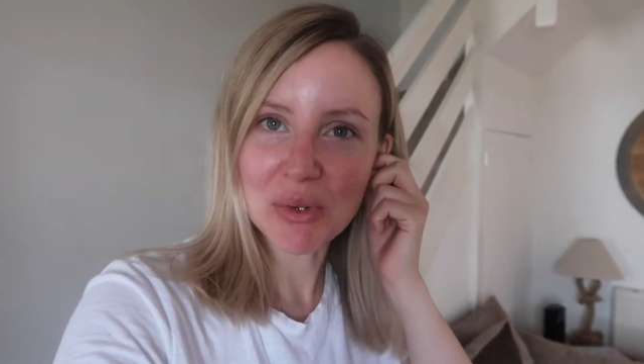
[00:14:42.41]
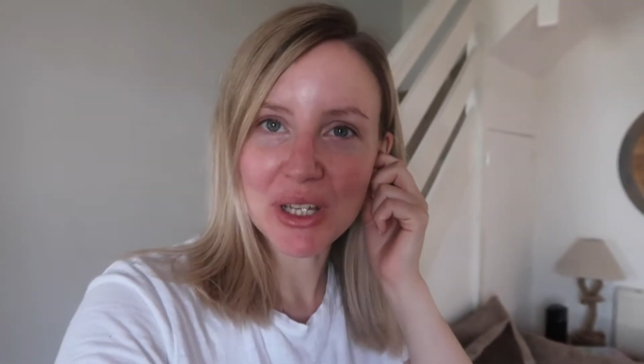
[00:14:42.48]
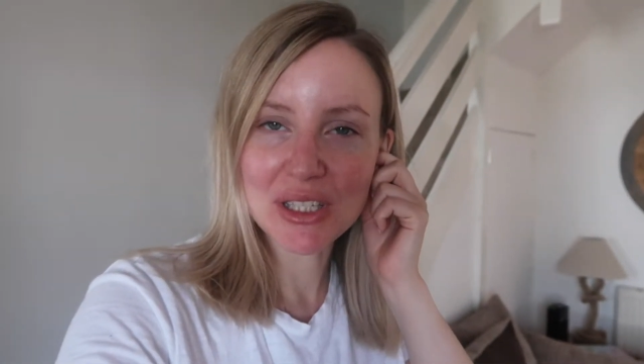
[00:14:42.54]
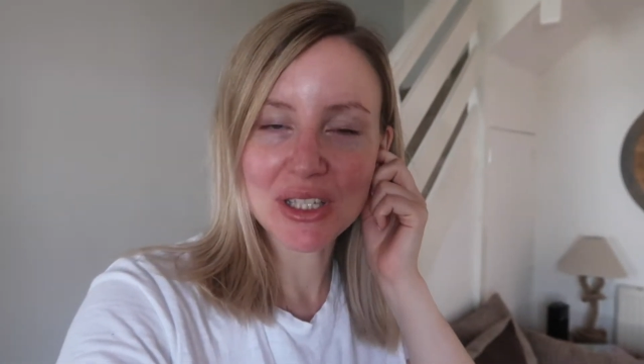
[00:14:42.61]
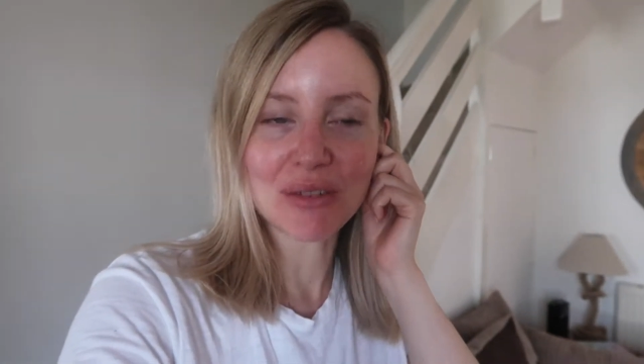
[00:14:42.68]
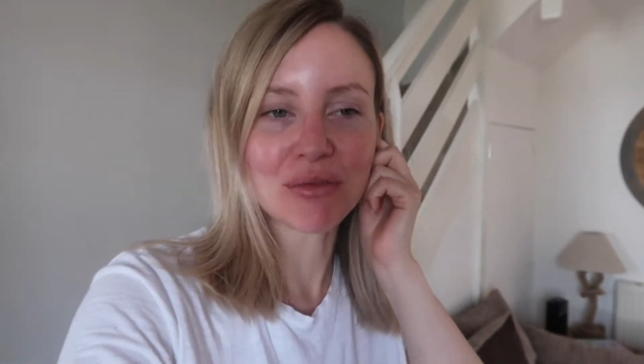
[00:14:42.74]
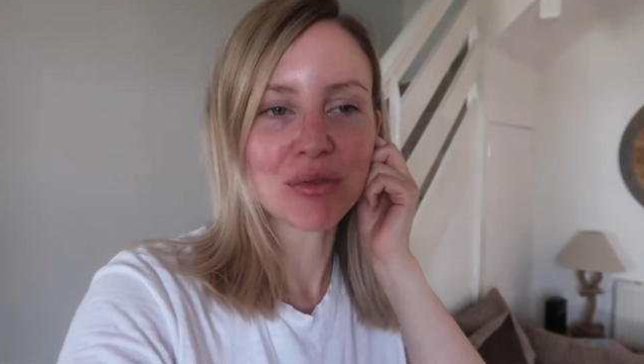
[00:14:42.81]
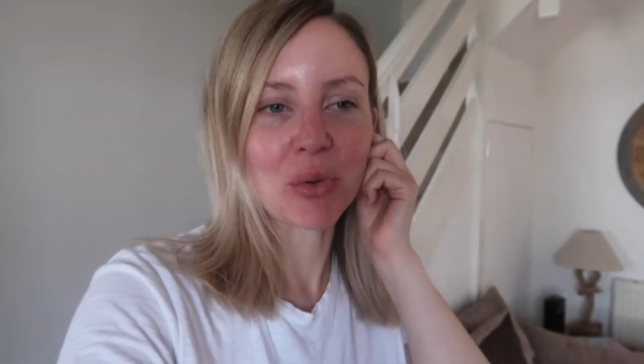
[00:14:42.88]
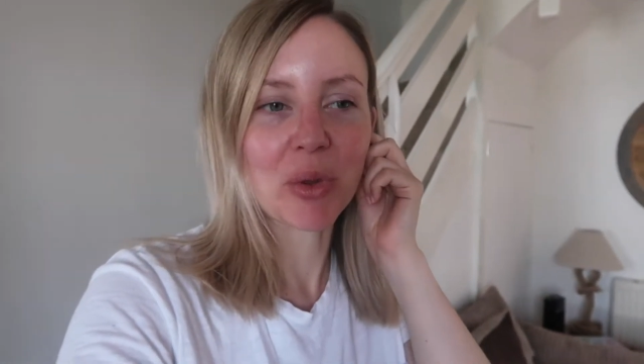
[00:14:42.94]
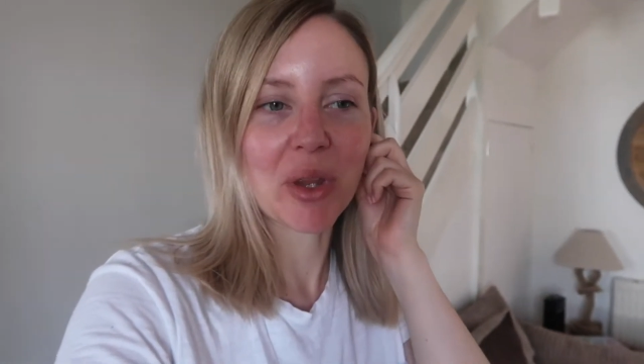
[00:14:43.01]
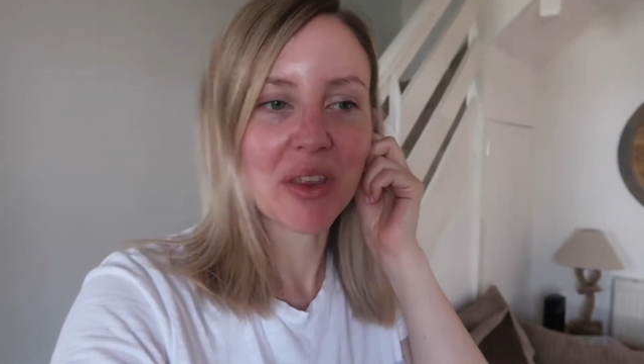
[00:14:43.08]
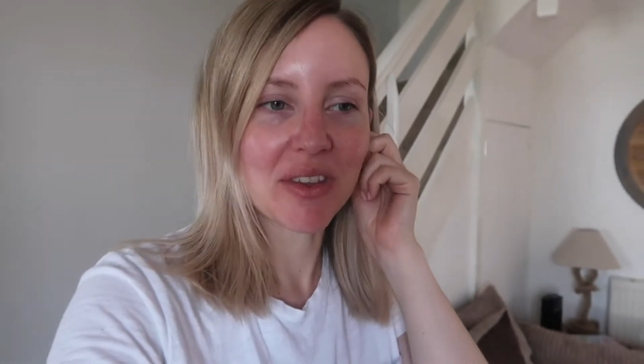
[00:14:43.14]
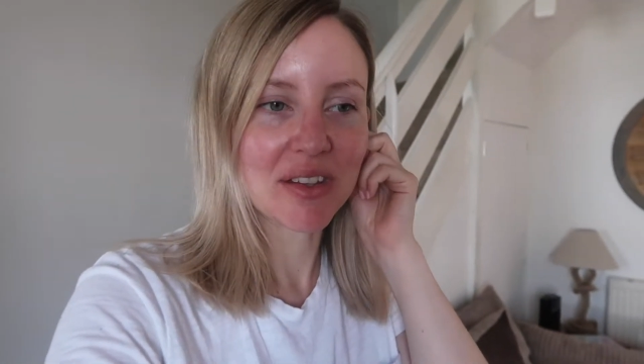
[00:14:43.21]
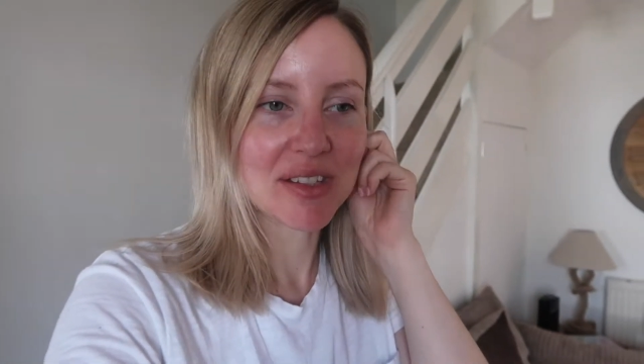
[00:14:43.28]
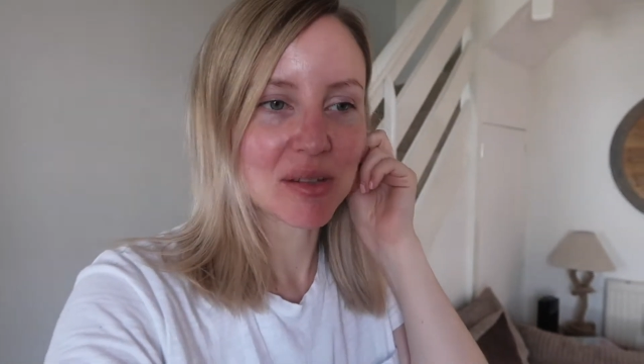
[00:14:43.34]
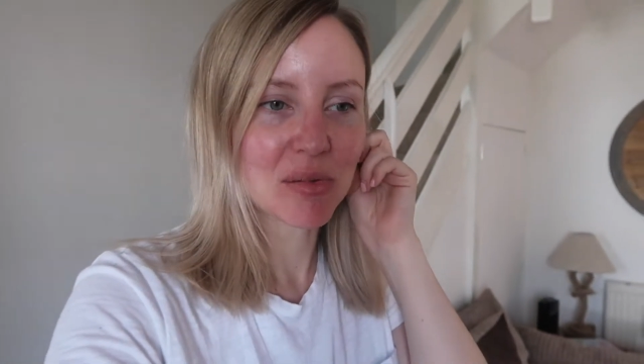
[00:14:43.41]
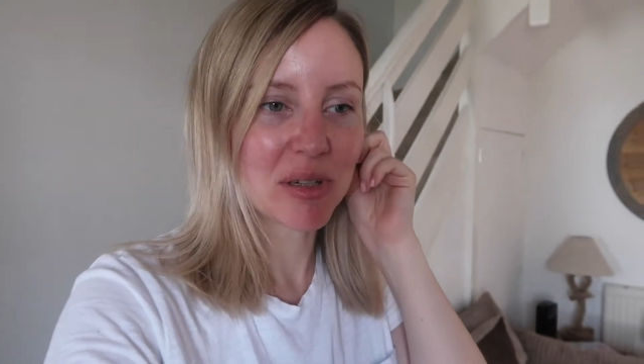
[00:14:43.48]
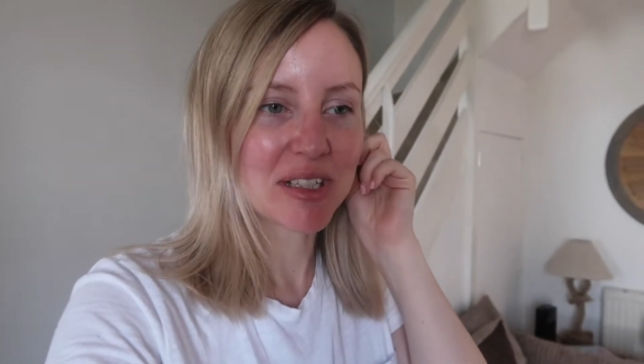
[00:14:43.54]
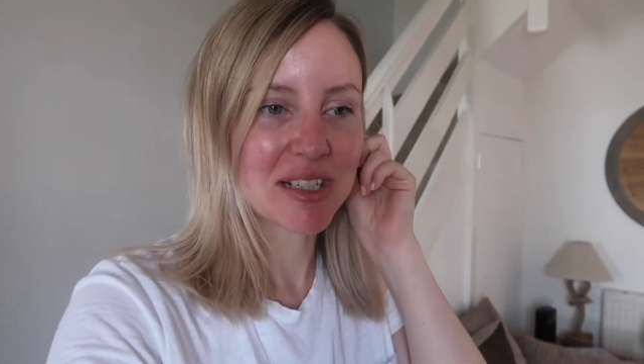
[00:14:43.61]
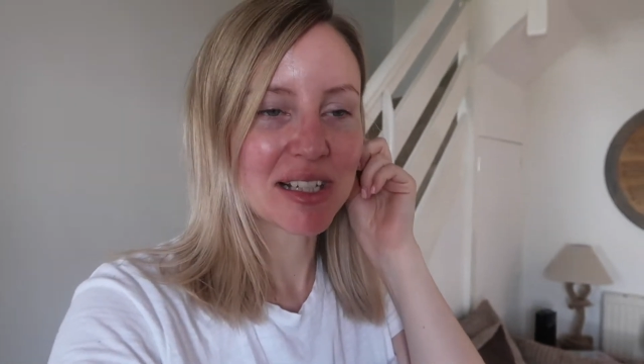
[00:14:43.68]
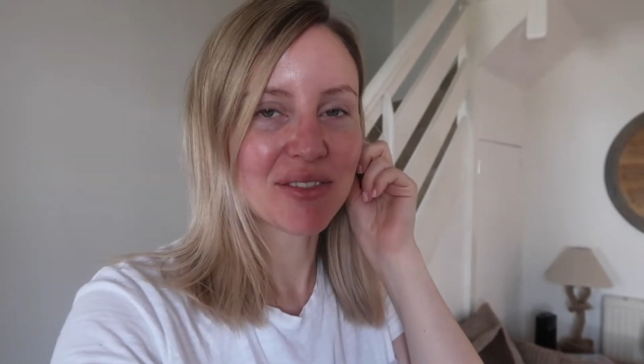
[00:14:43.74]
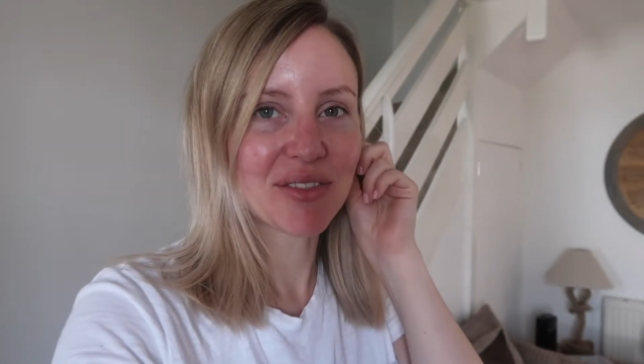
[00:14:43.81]
waiting for all the others to
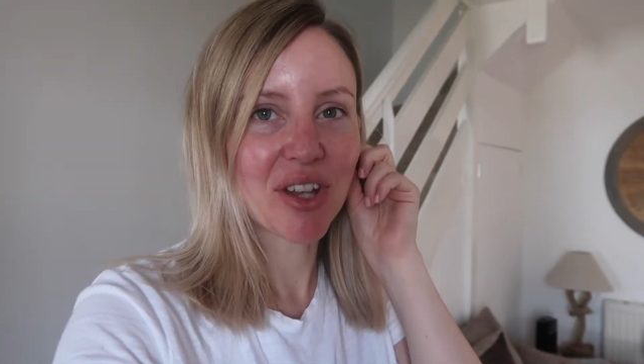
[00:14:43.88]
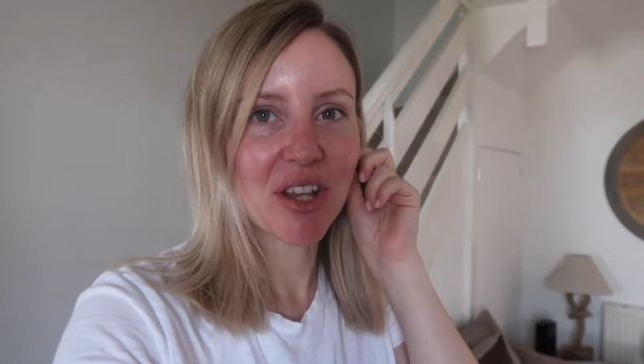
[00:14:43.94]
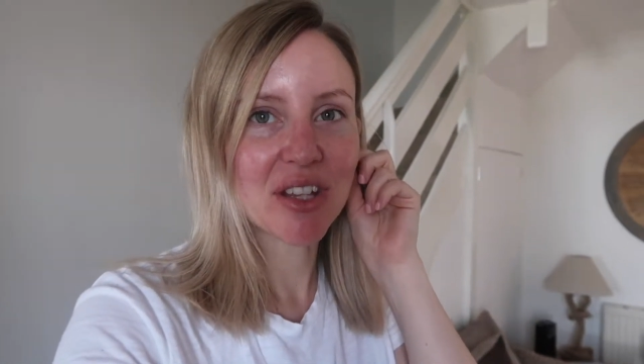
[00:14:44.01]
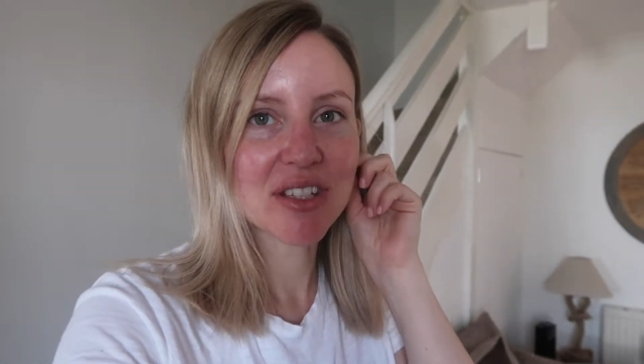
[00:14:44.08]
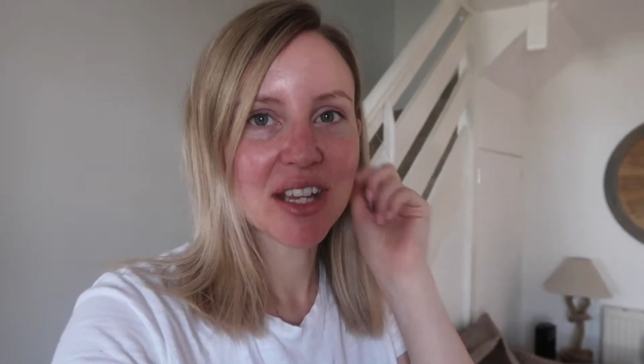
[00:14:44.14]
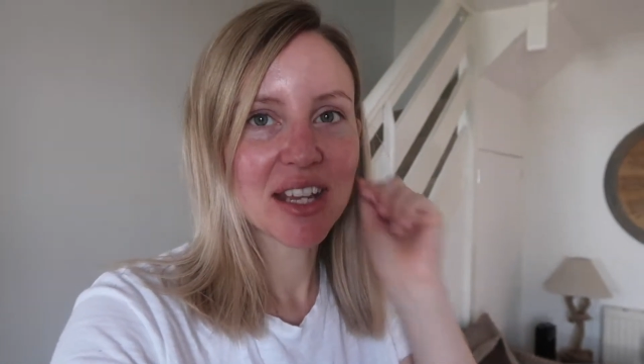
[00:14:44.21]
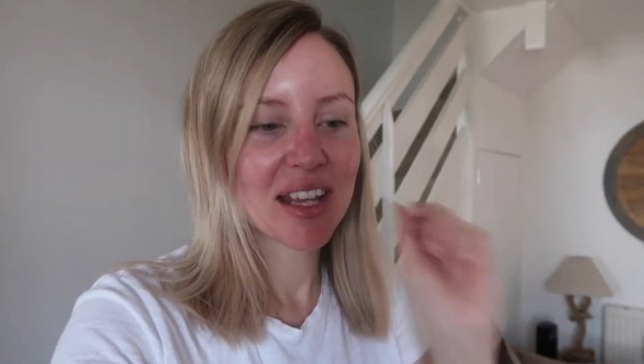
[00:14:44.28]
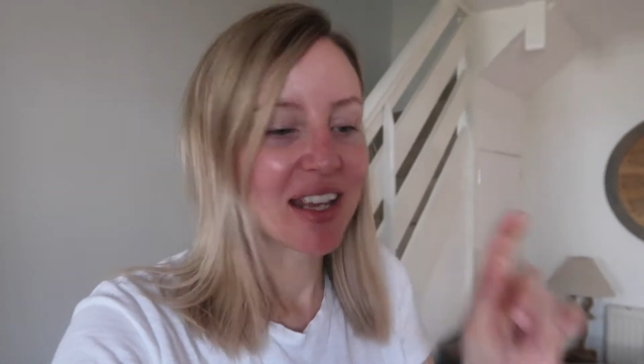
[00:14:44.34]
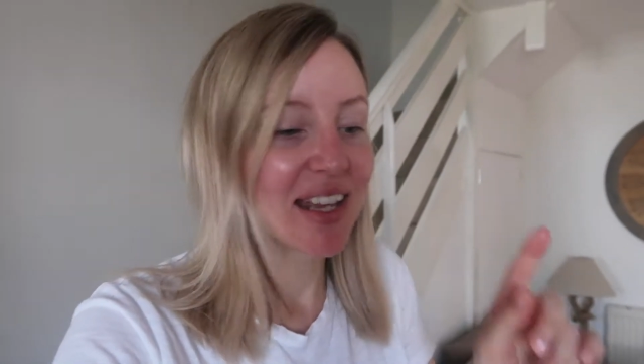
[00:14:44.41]
be delivered.